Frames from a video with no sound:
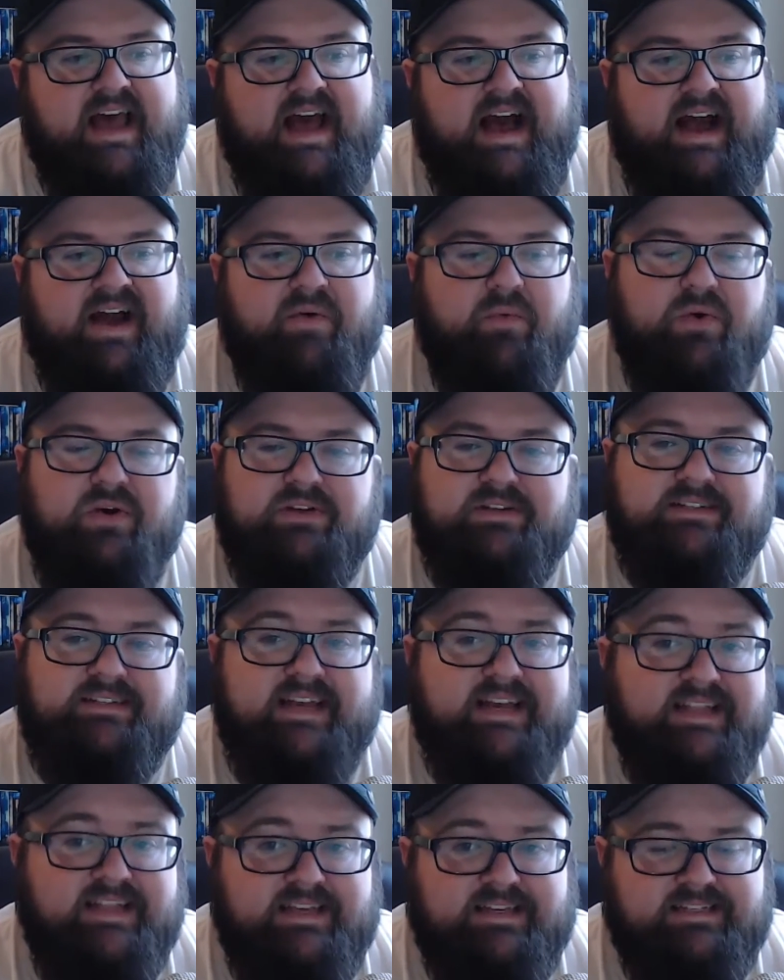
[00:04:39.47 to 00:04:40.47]
I will
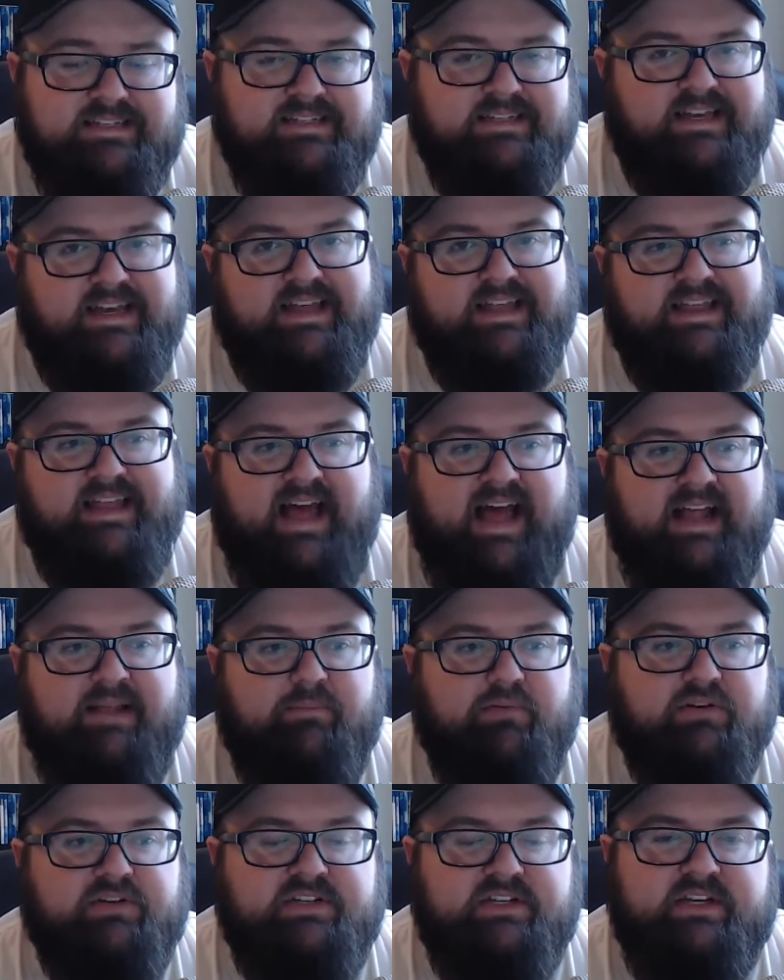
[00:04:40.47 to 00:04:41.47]
say this, in that
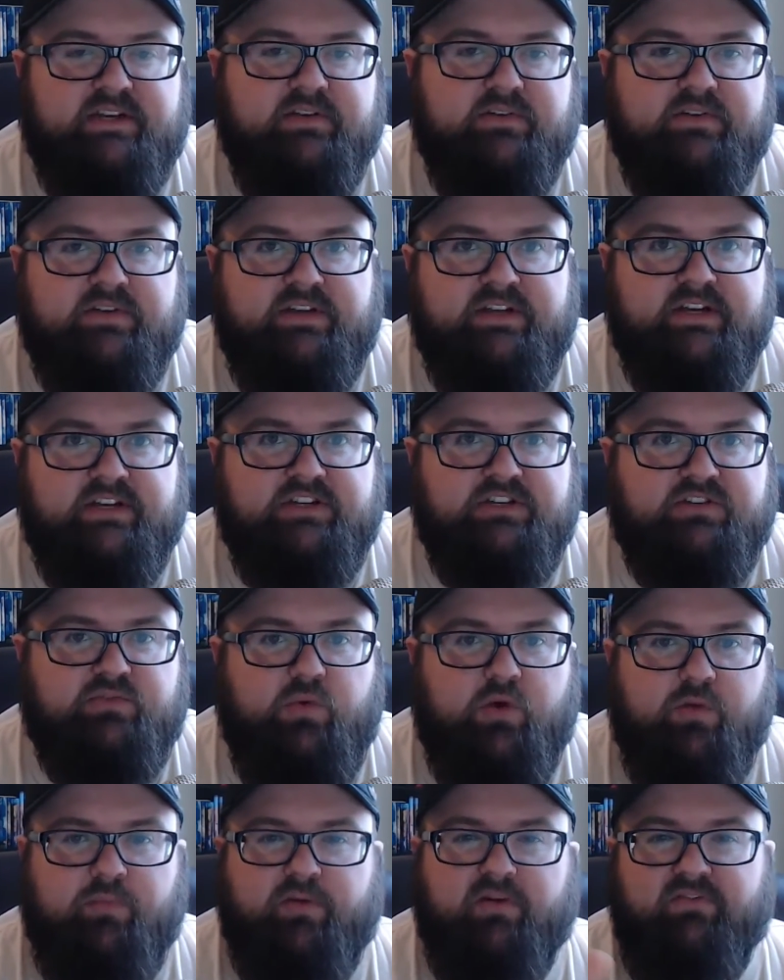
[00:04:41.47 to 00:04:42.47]
particular dish, we
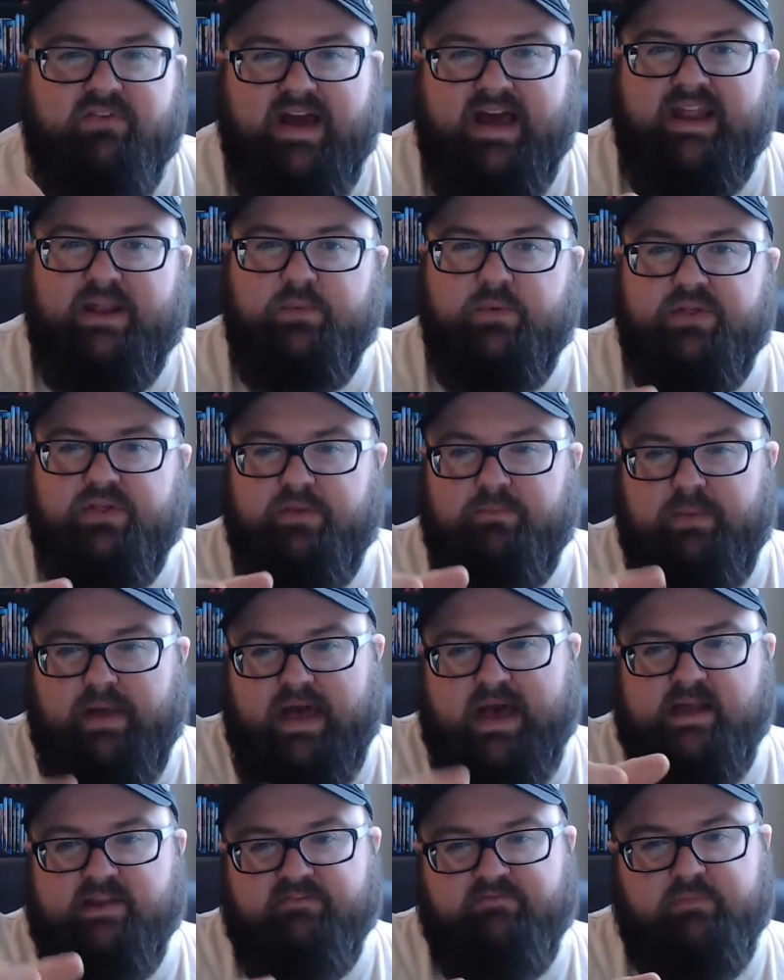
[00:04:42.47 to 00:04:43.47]
were provided with a
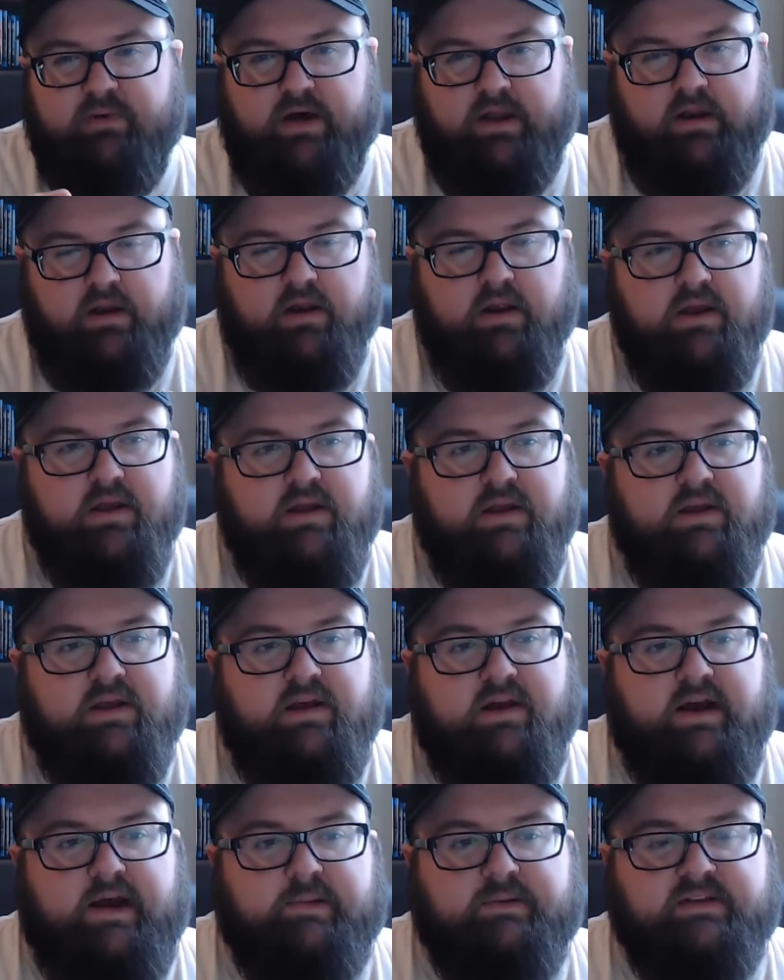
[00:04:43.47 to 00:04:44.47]
pat of butter,
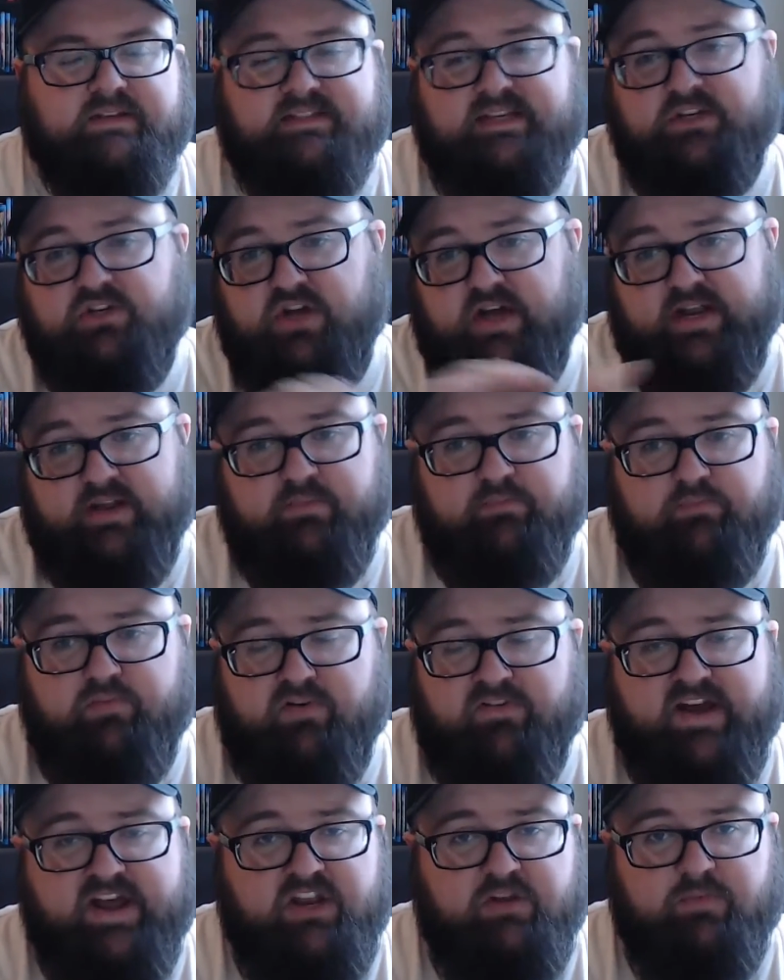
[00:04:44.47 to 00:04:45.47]
because they try to
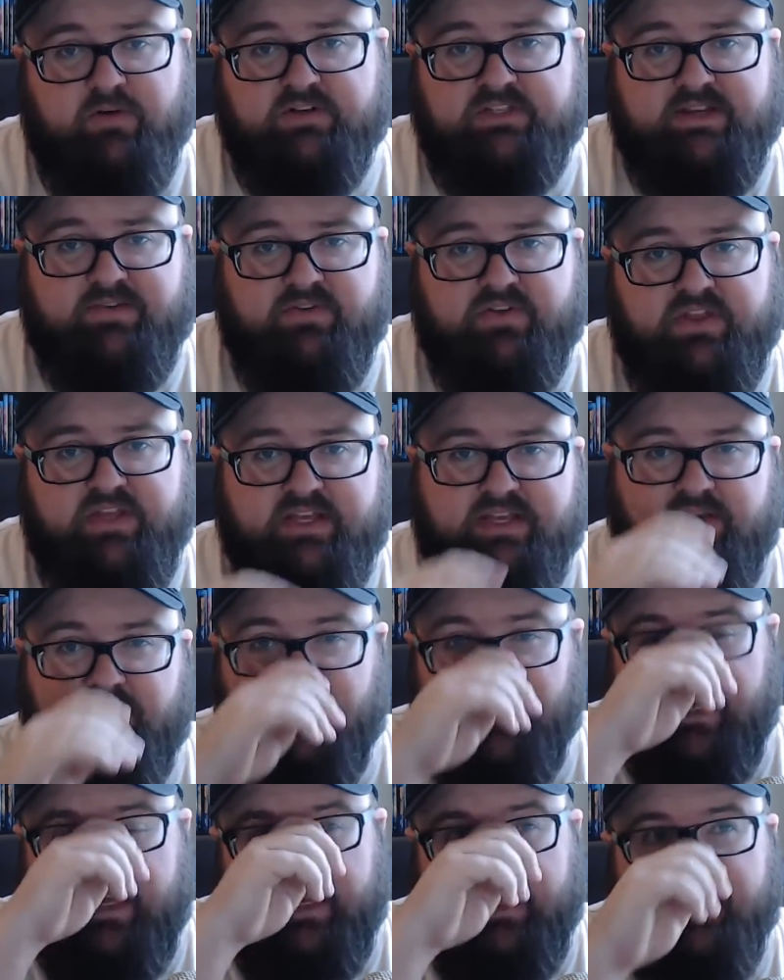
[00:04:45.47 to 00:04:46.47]
provide you most everything you
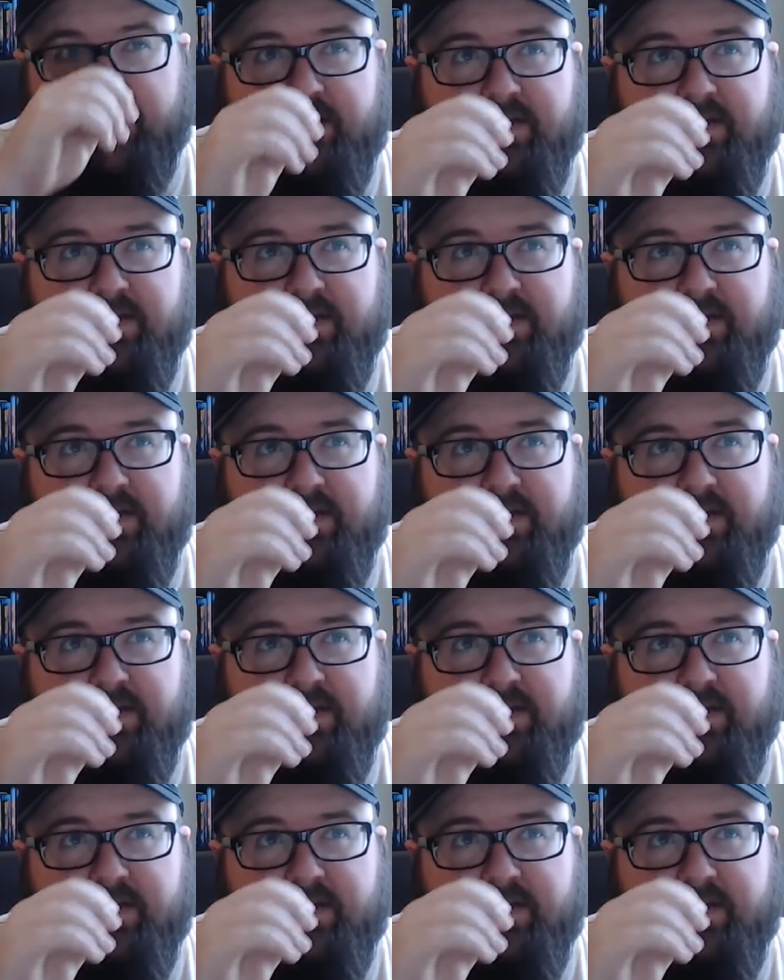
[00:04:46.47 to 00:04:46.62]
need.